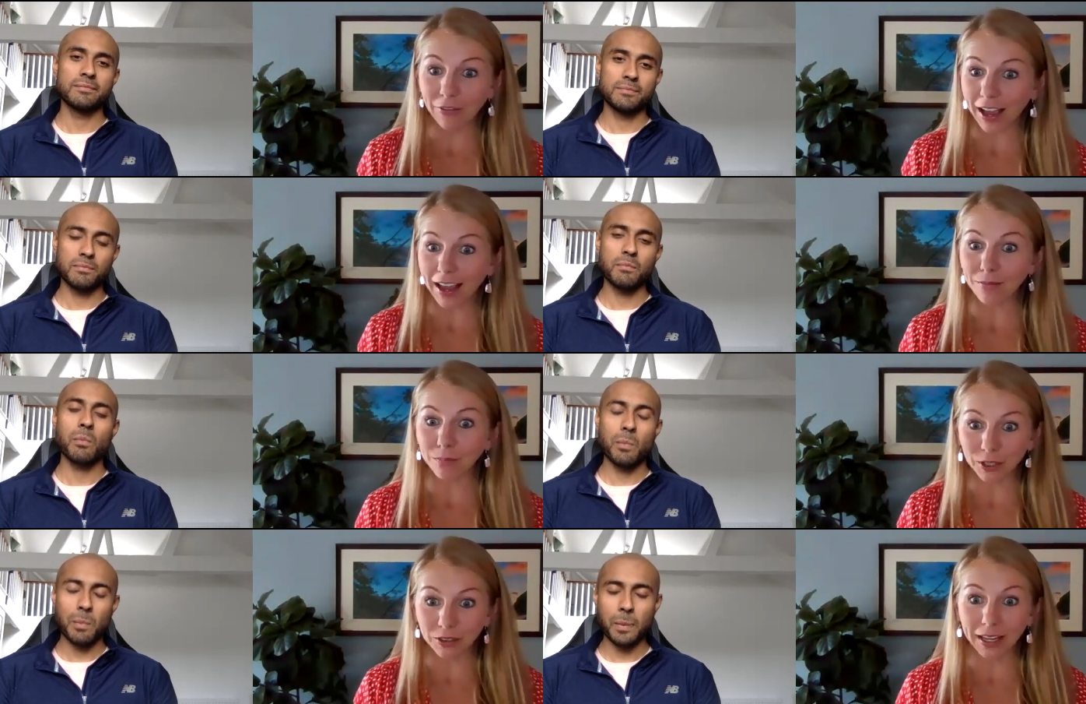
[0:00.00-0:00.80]
Speaker 1: if I
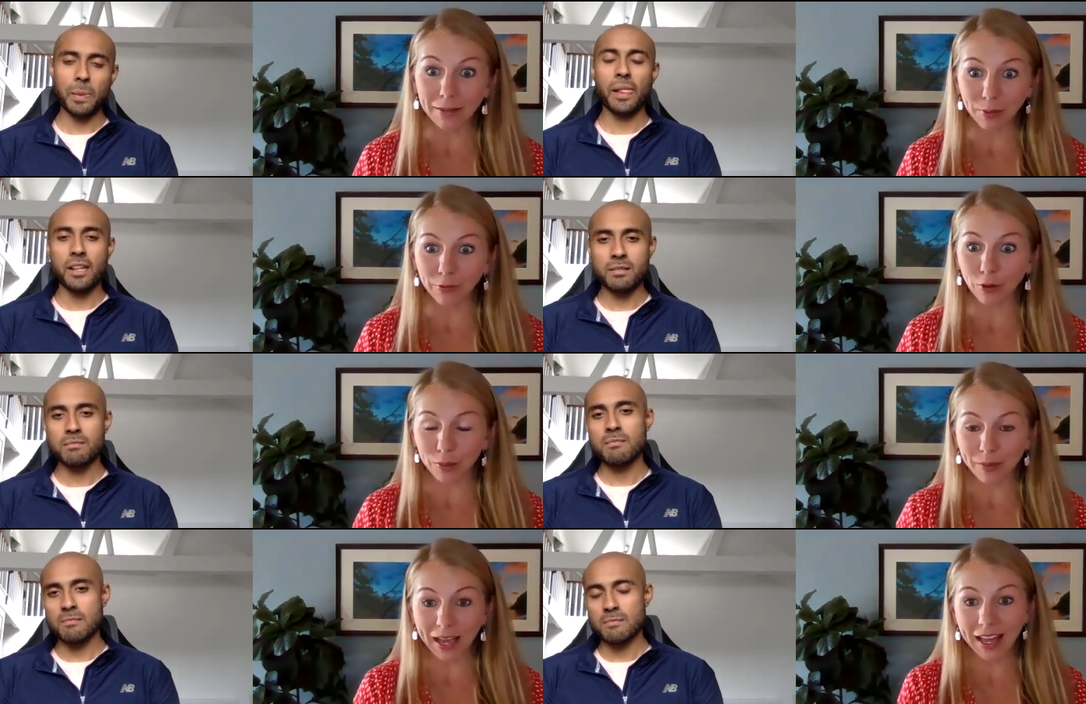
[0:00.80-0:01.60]
have blue light
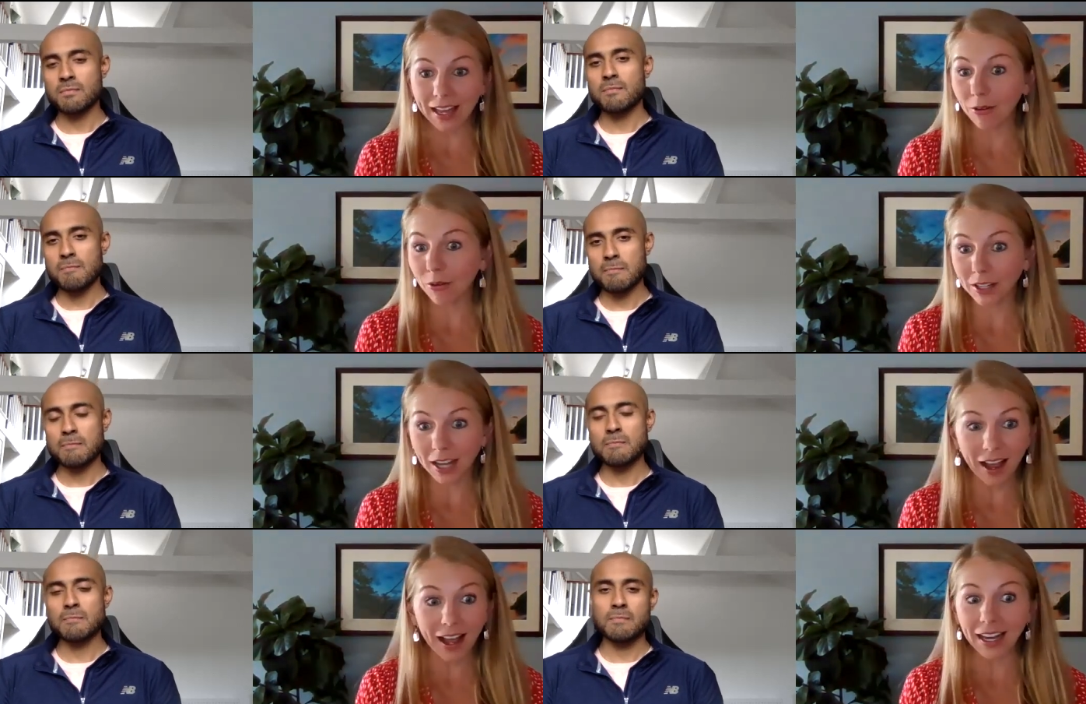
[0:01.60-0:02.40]
before bed or
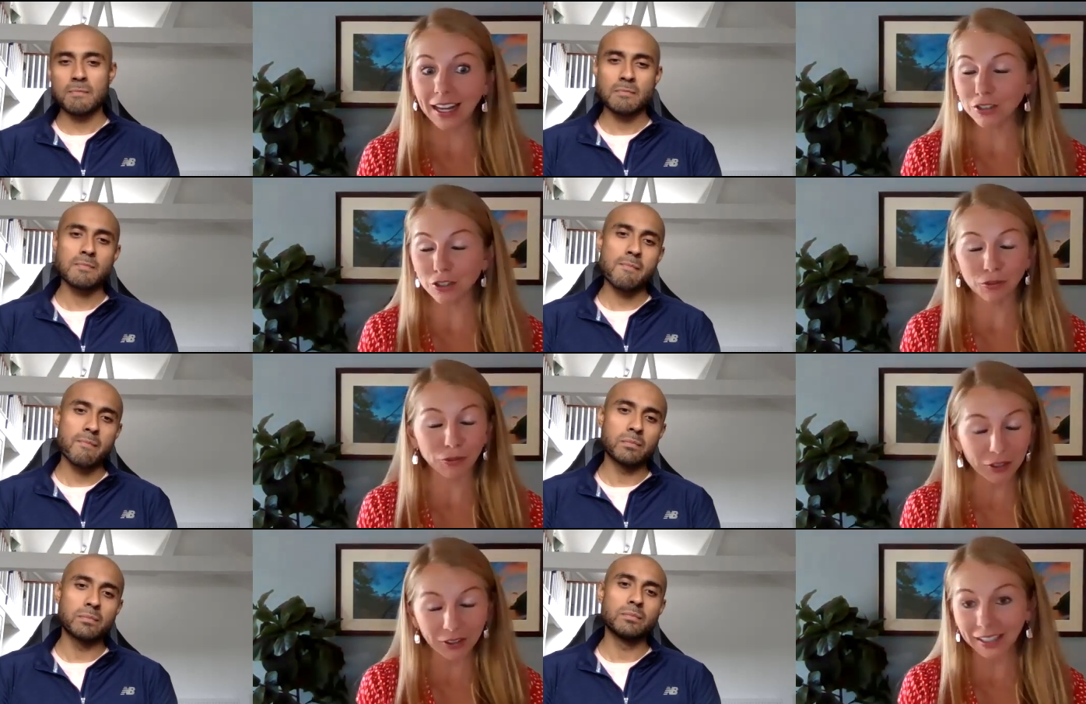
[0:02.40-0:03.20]
not. It
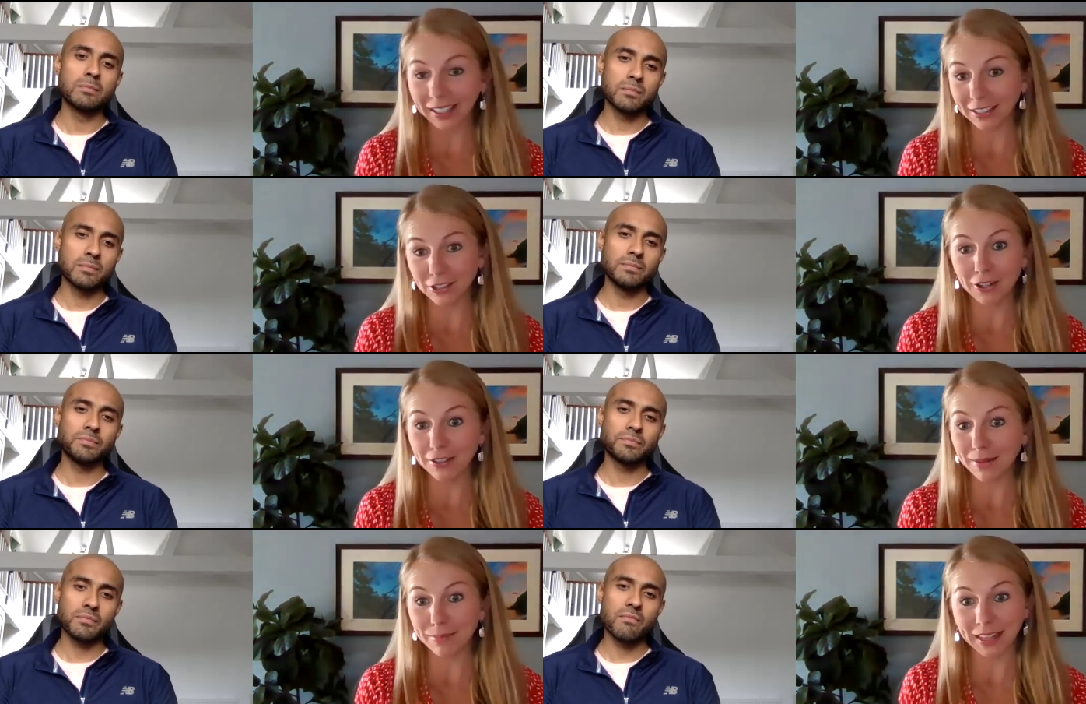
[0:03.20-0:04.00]
truly it
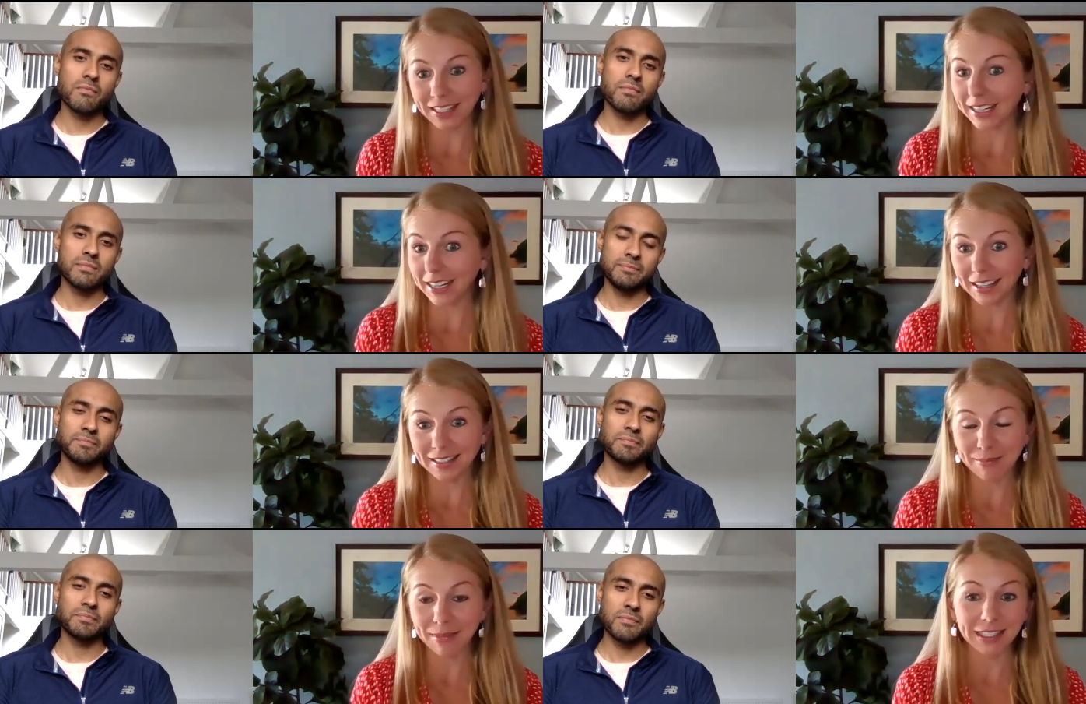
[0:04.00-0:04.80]
shows up in the data.
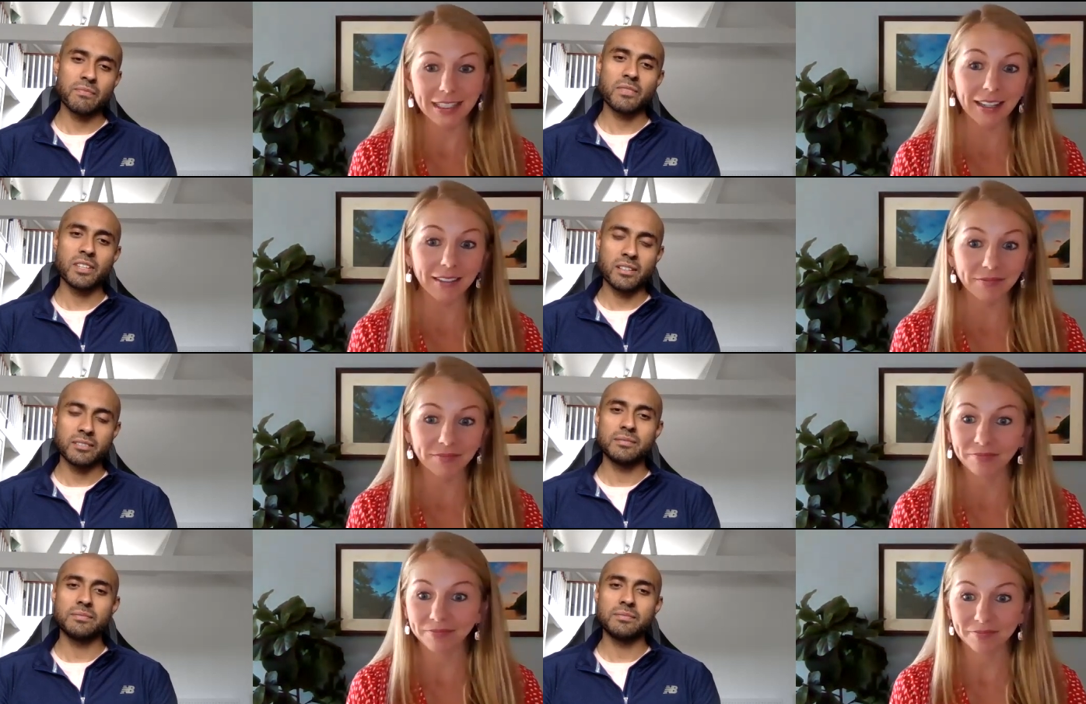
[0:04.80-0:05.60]
It's amazing.
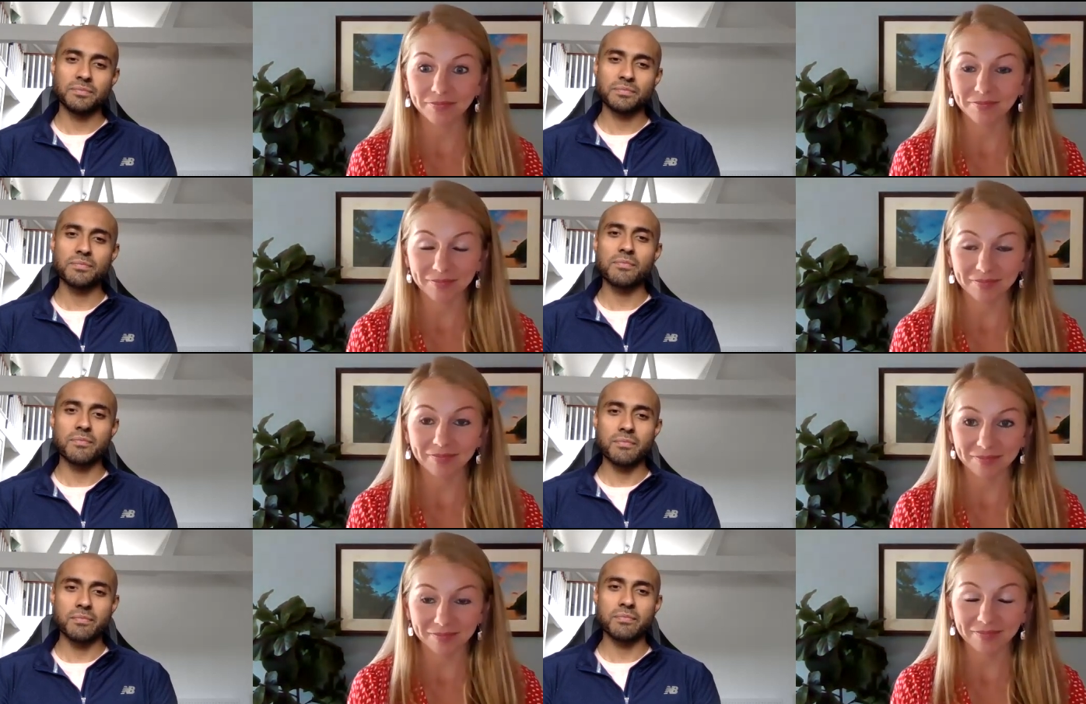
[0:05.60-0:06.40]

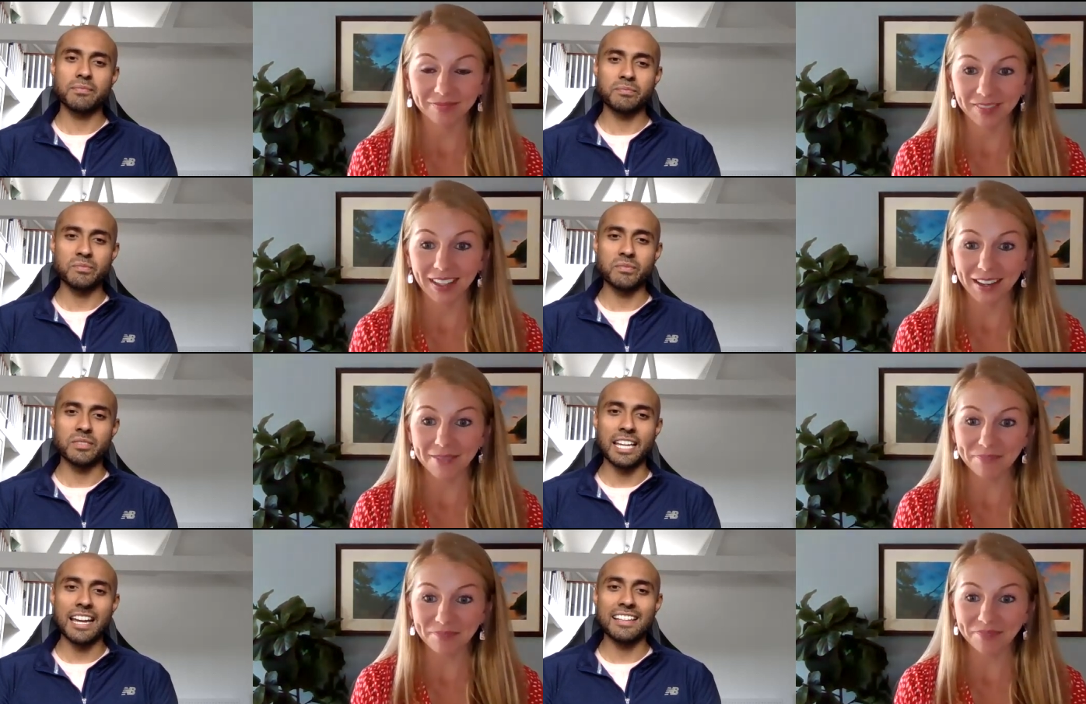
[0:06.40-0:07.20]
Speaker 2: Mm.
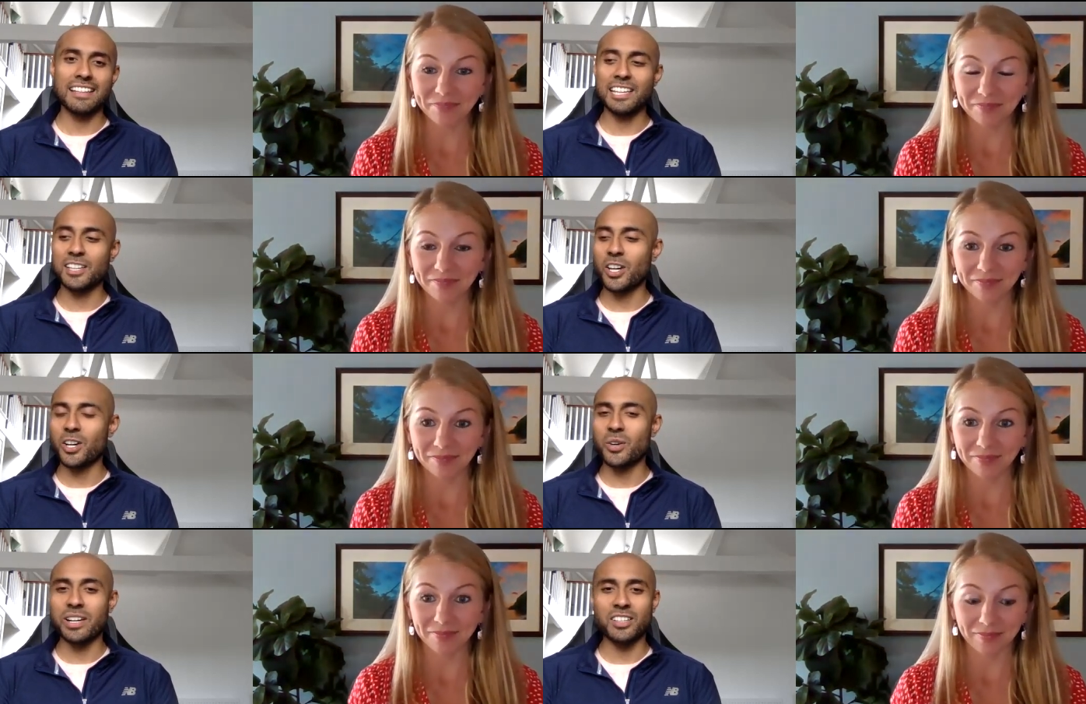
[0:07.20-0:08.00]
Yeah, um, there you go.
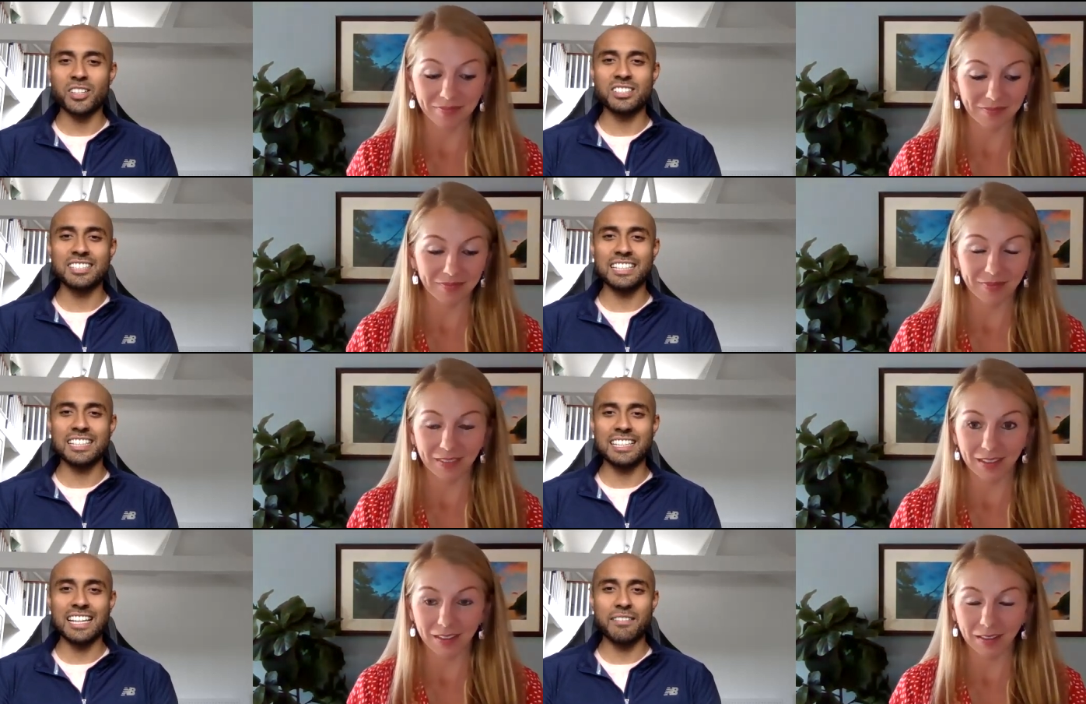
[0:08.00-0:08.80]
And you can see,
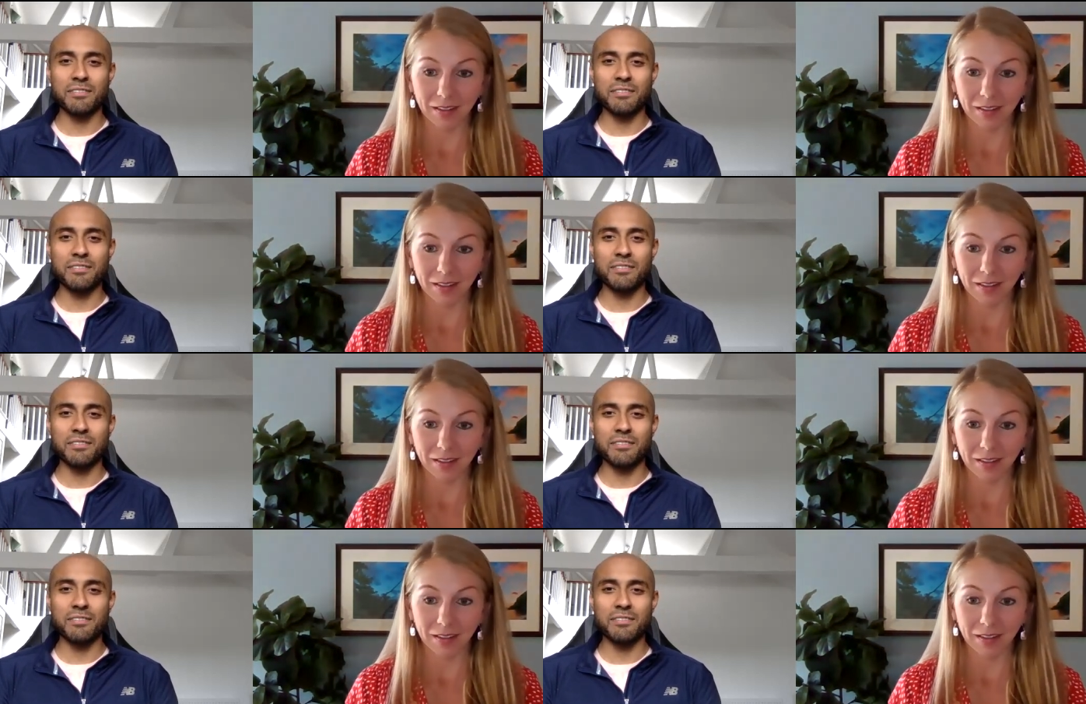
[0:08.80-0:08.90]
yeah, from